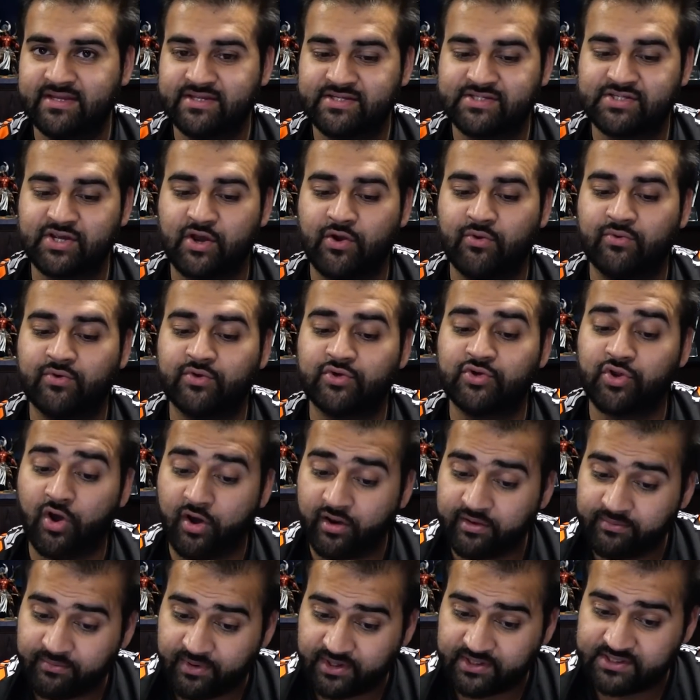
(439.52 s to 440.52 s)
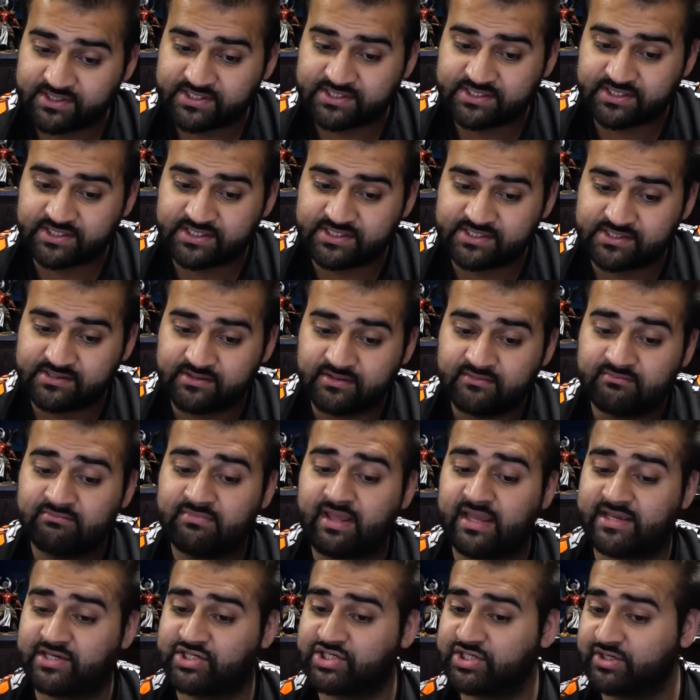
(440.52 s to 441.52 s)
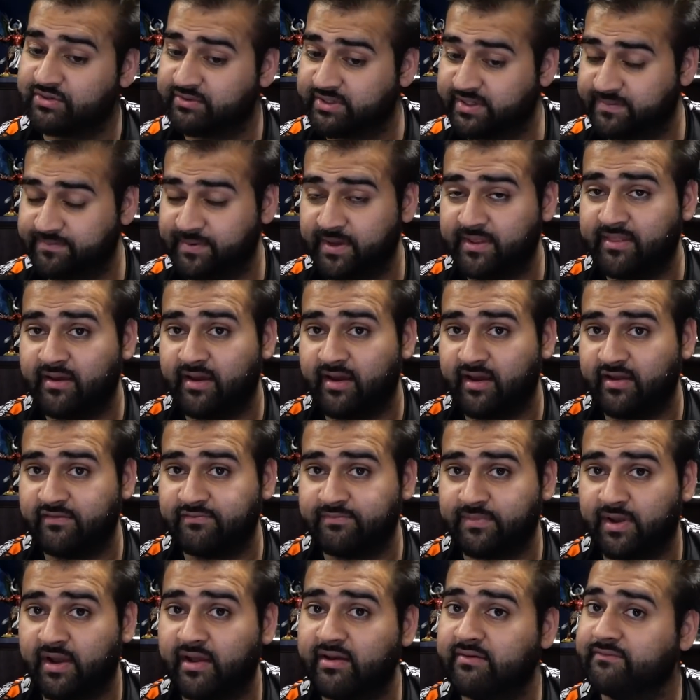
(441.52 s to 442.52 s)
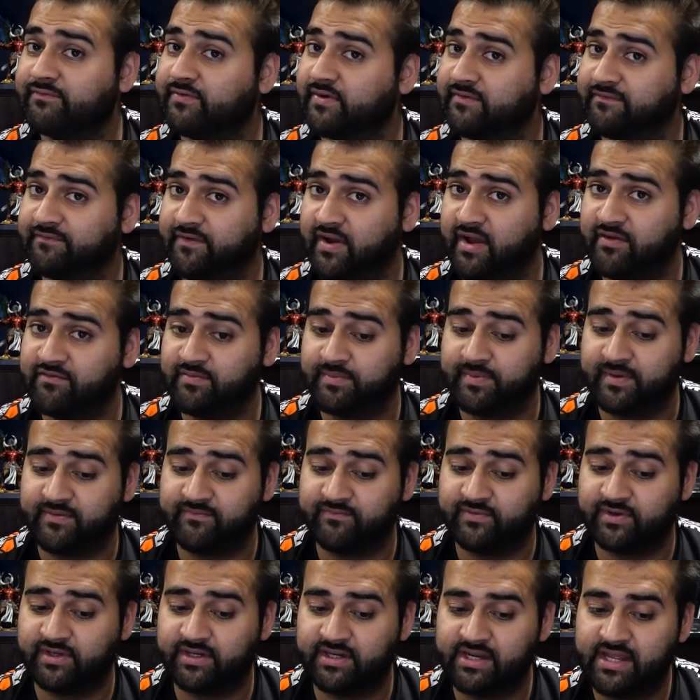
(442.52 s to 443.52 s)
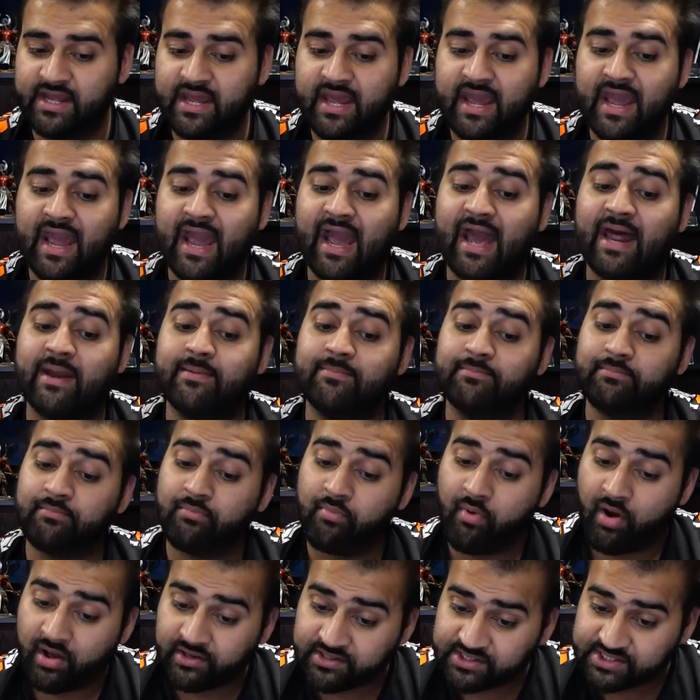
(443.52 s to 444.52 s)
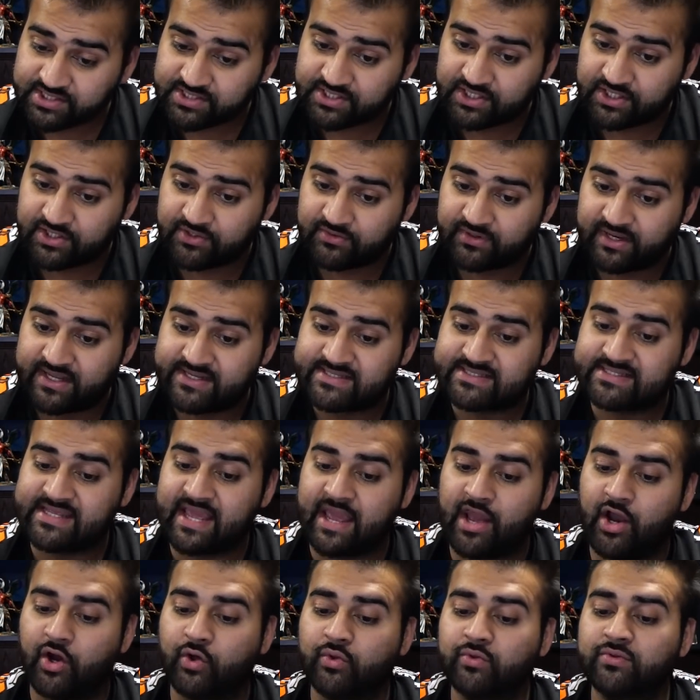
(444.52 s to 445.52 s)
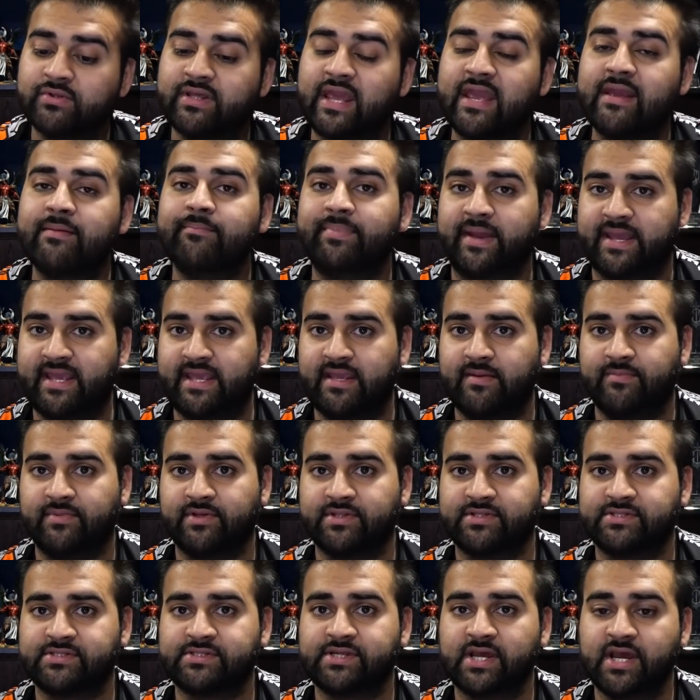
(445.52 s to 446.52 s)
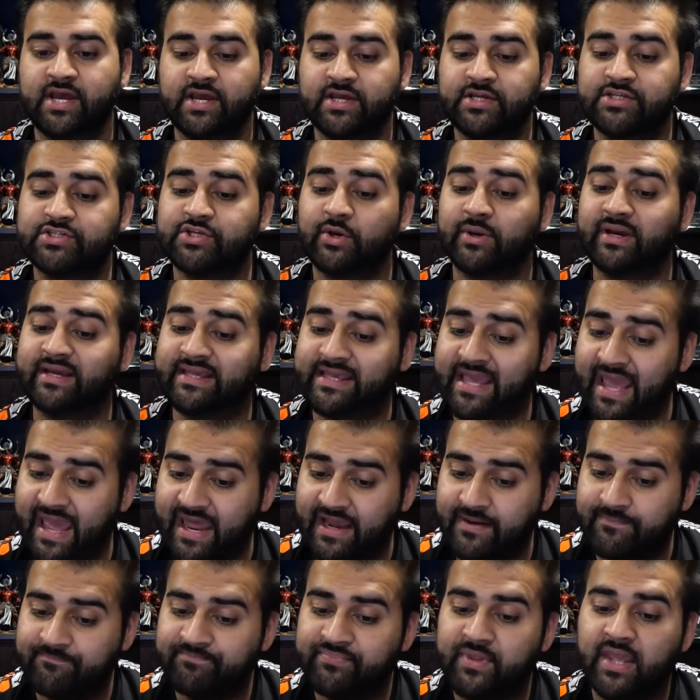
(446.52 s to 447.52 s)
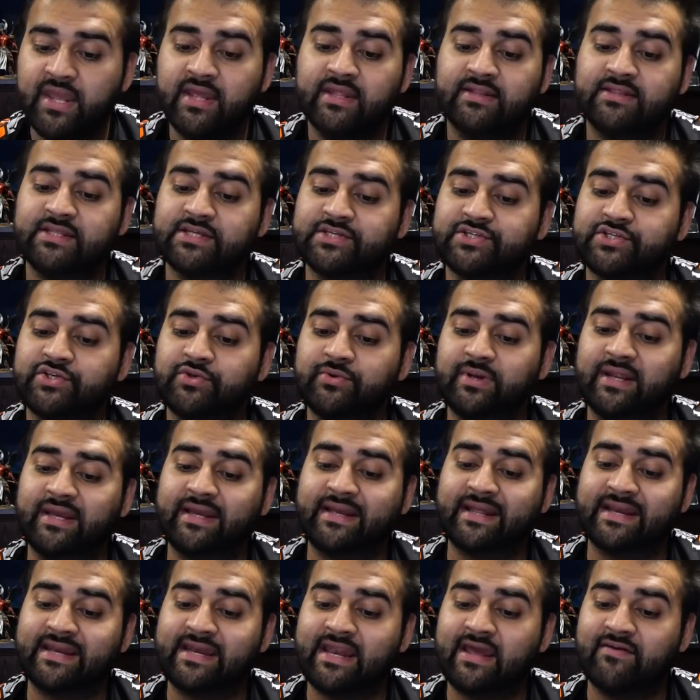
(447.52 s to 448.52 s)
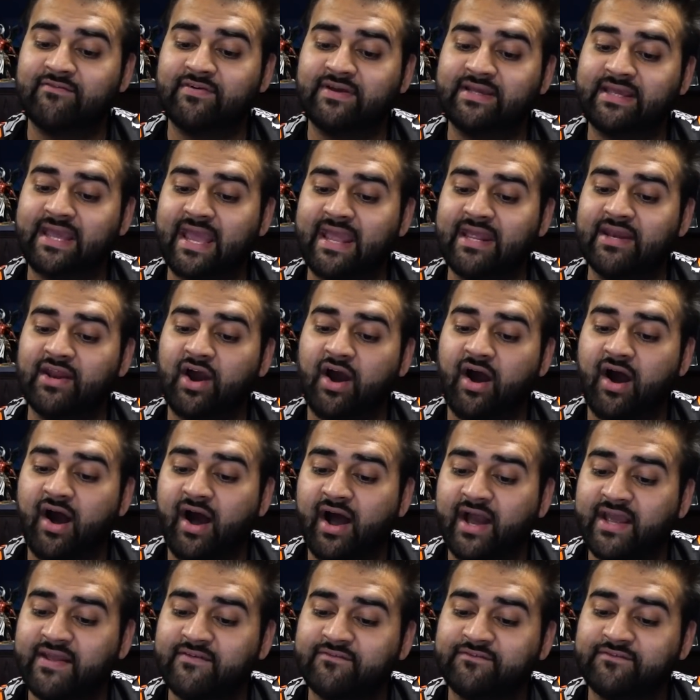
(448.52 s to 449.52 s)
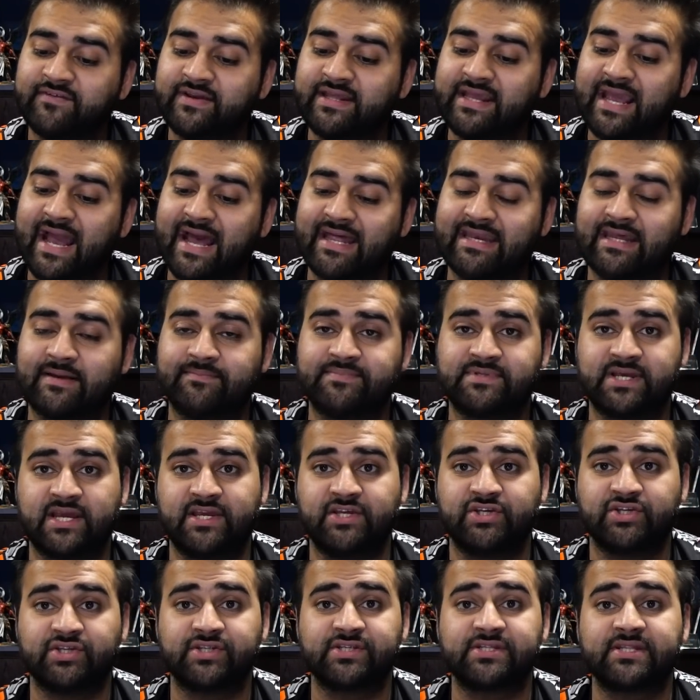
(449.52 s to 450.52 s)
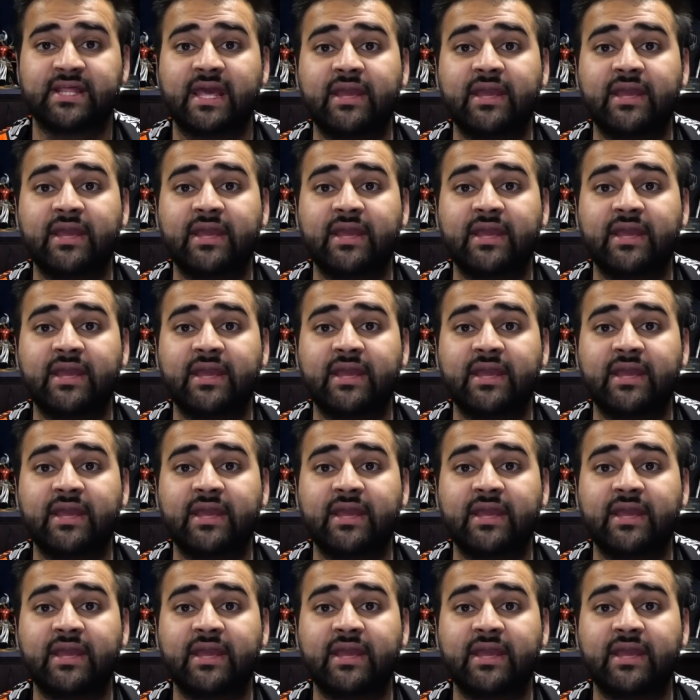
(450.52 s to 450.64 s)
So non-monsters get shielded by the Hive Mind for a 5-up invuln, and monster units get Hulking Behemoths. So again, this unit can never gain a Hive Fleet adaptation.